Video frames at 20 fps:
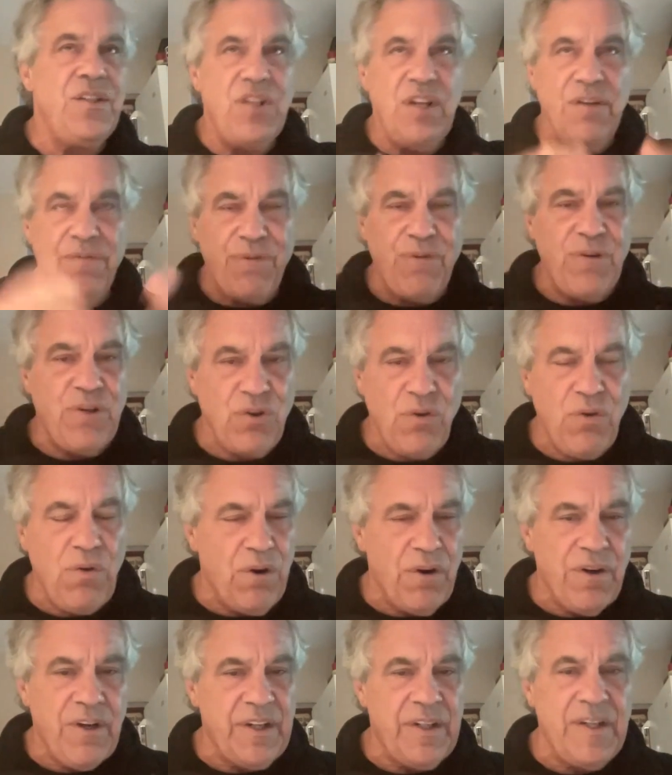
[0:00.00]
different
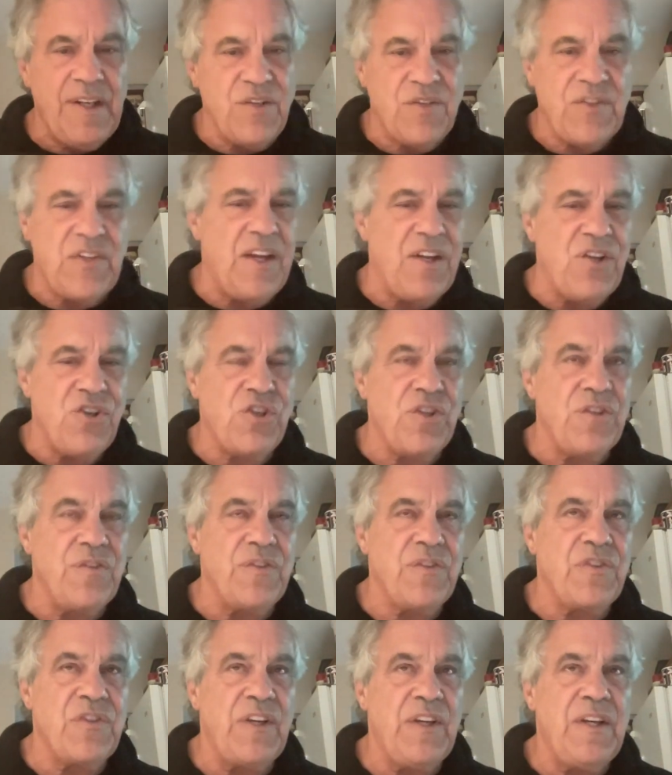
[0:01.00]

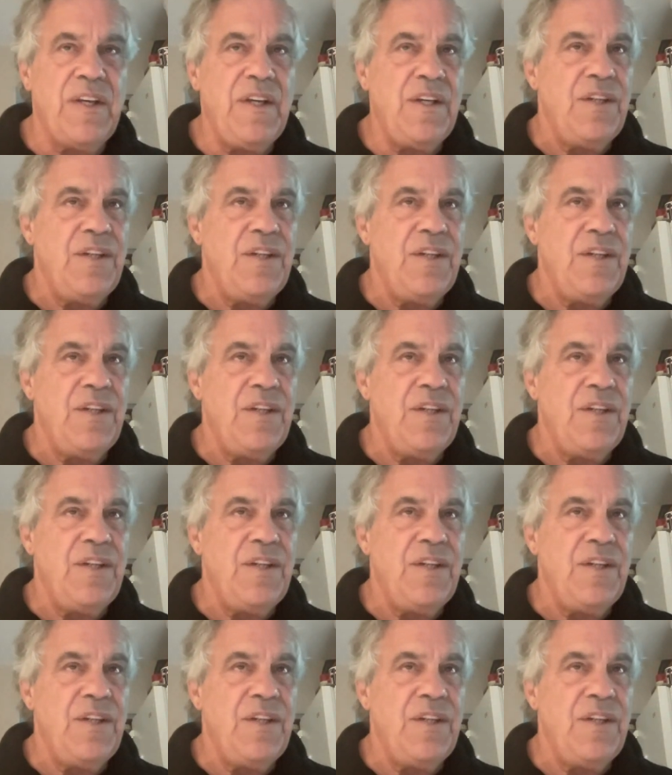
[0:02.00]
organizations,